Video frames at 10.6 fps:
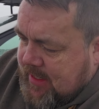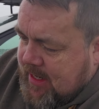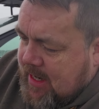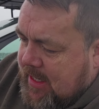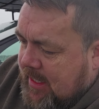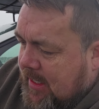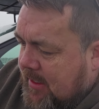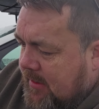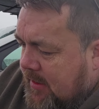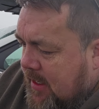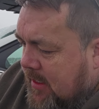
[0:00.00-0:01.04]
Tiny
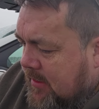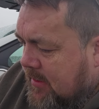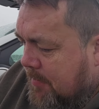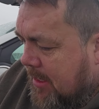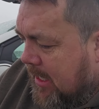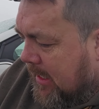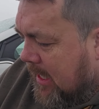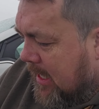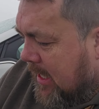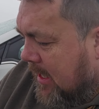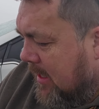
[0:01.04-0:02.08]
little
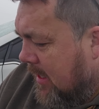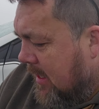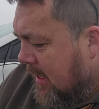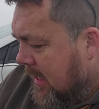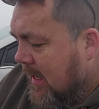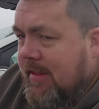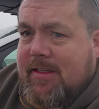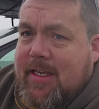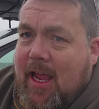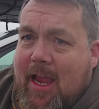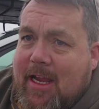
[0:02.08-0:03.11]
sabiki and the
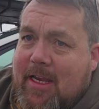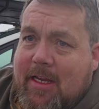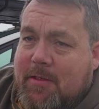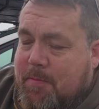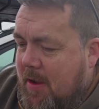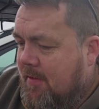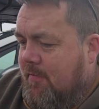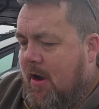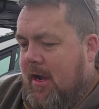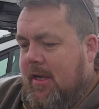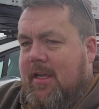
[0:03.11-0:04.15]
tiniest bit of
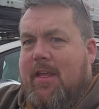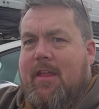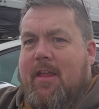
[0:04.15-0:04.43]
rag.